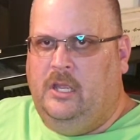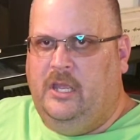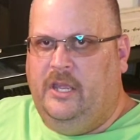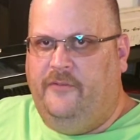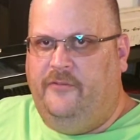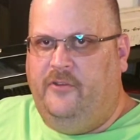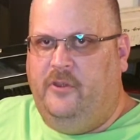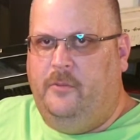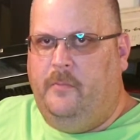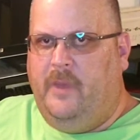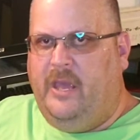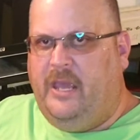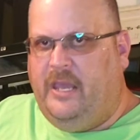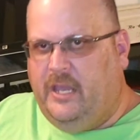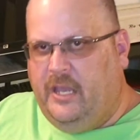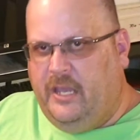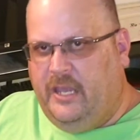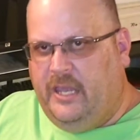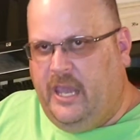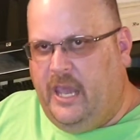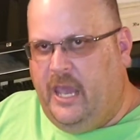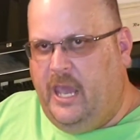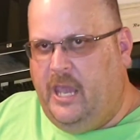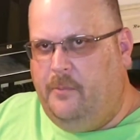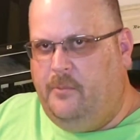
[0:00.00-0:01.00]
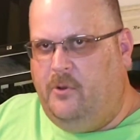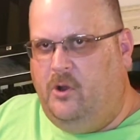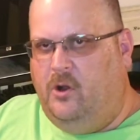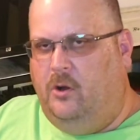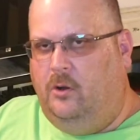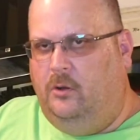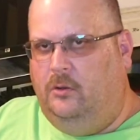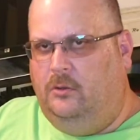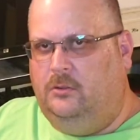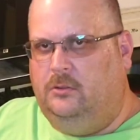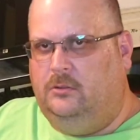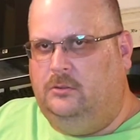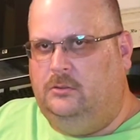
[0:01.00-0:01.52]
If you make a
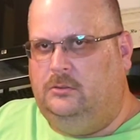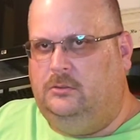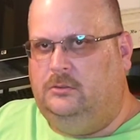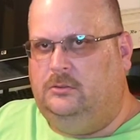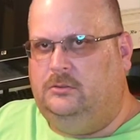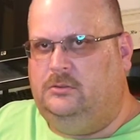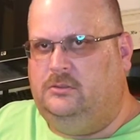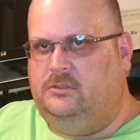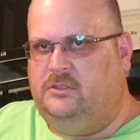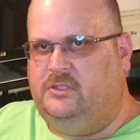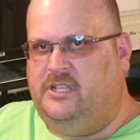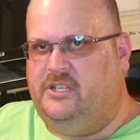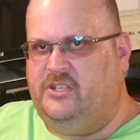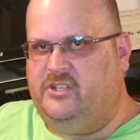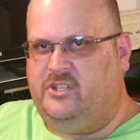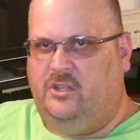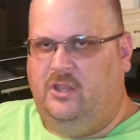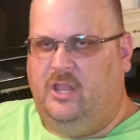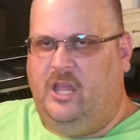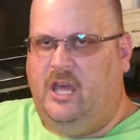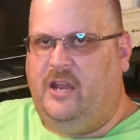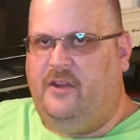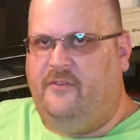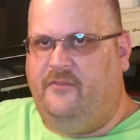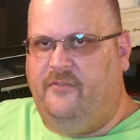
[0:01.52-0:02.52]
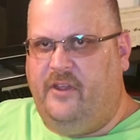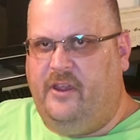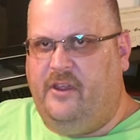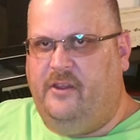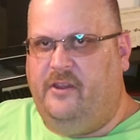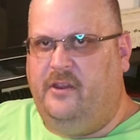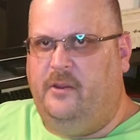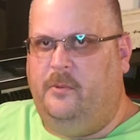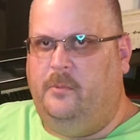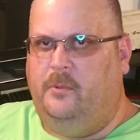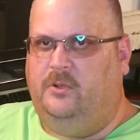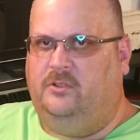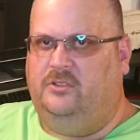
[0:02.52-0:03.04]
cable, there's a lot of
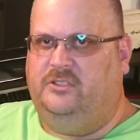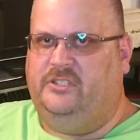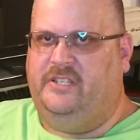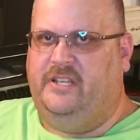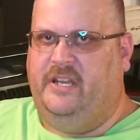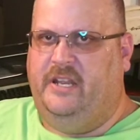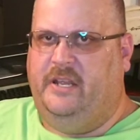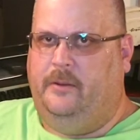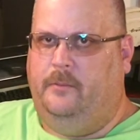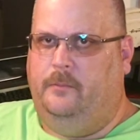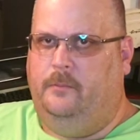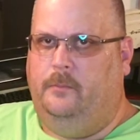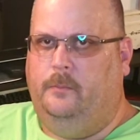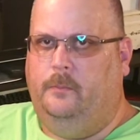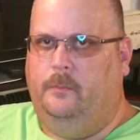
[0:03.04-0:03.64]
variables in it.